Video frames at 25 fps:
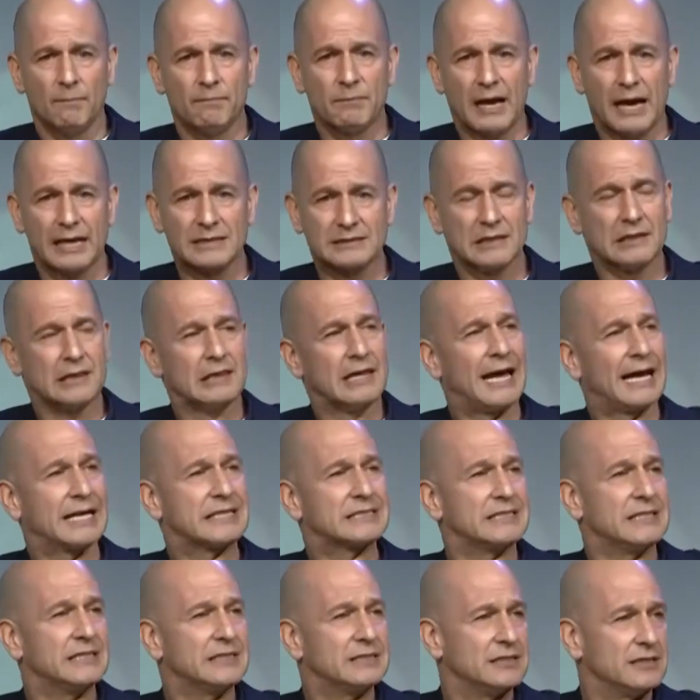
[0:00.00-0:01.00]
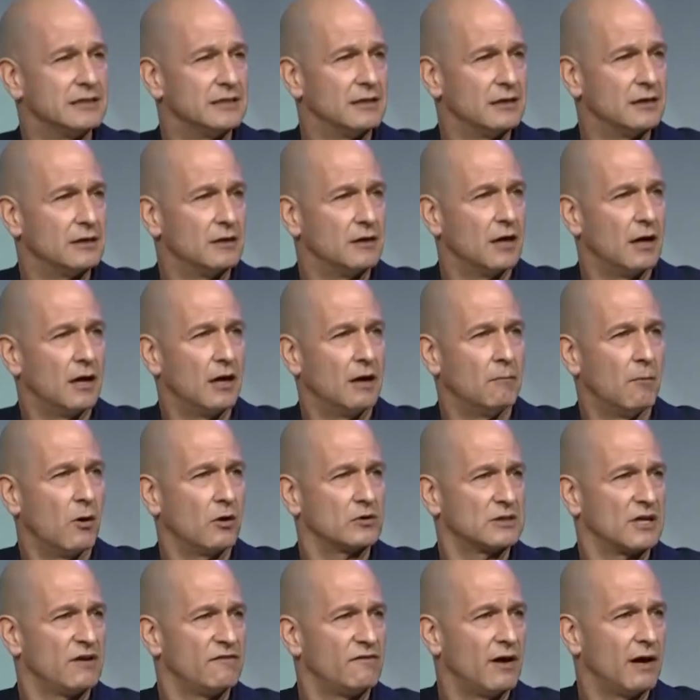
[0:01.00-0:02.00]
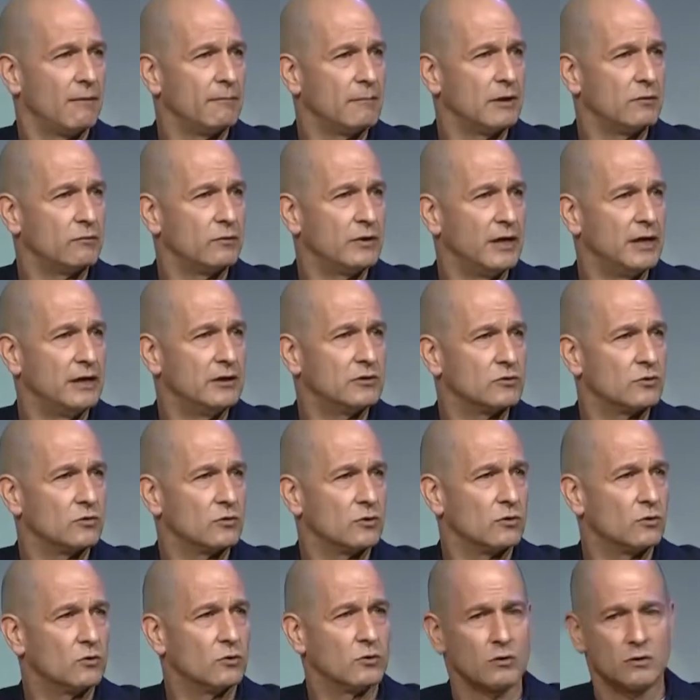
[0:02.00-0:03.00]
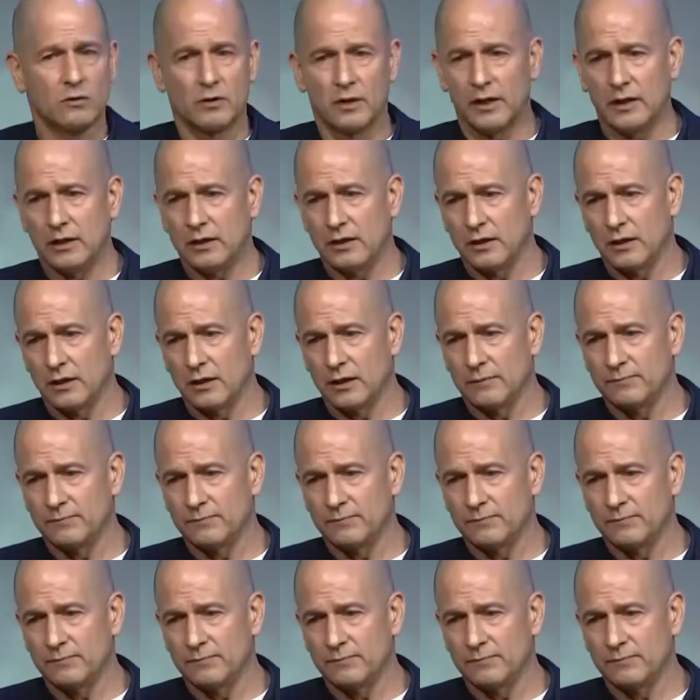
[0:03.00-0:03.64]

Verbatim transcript: as a Lexington multifamily REIT or an